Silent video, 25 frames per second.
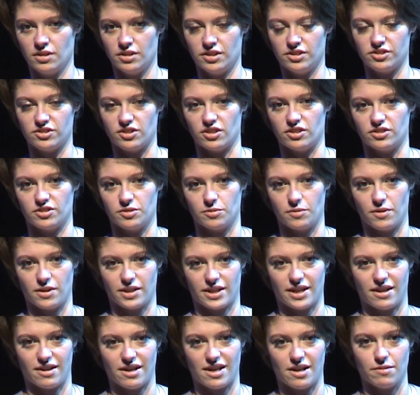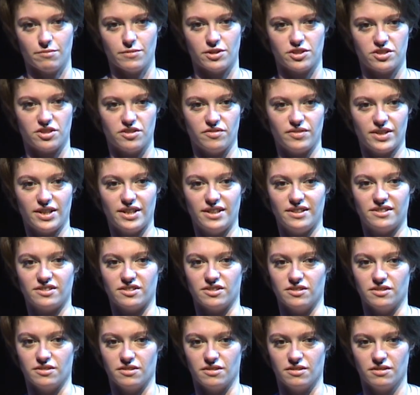You start to work out how much you've
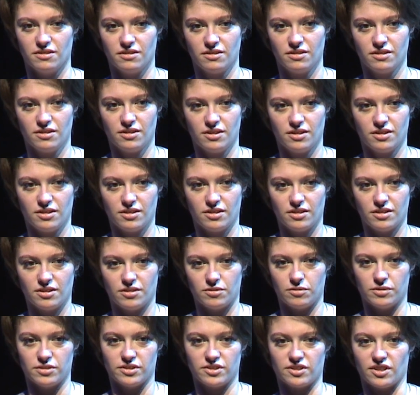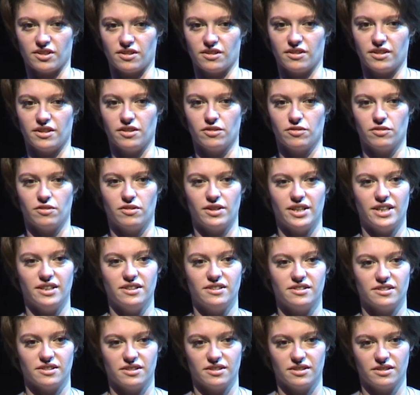eaten when suddenly you're not
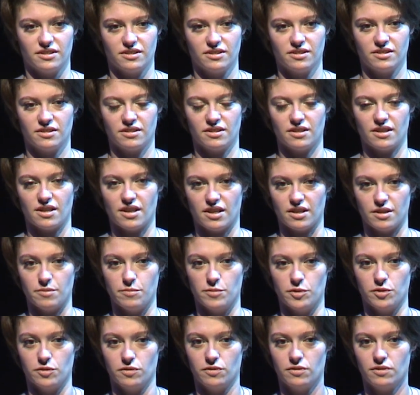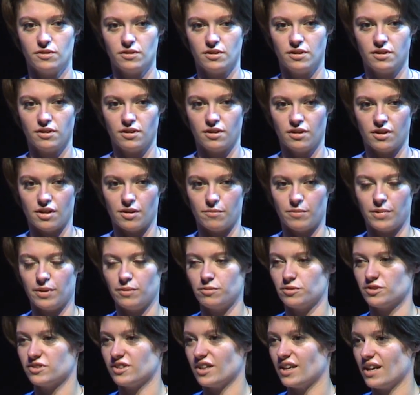eating anymore. And
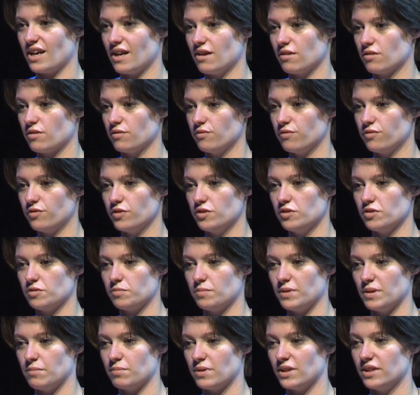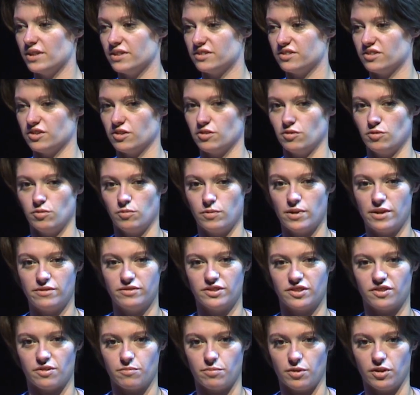people say, how can food be political? Where
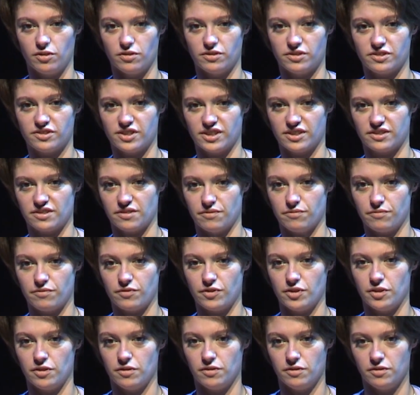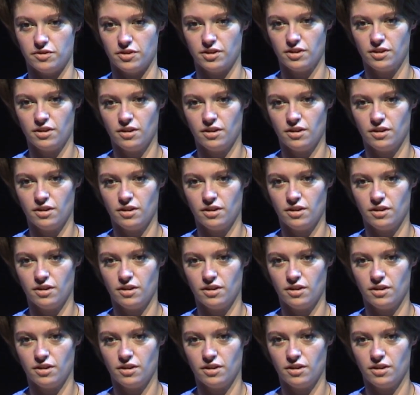is the politics in food?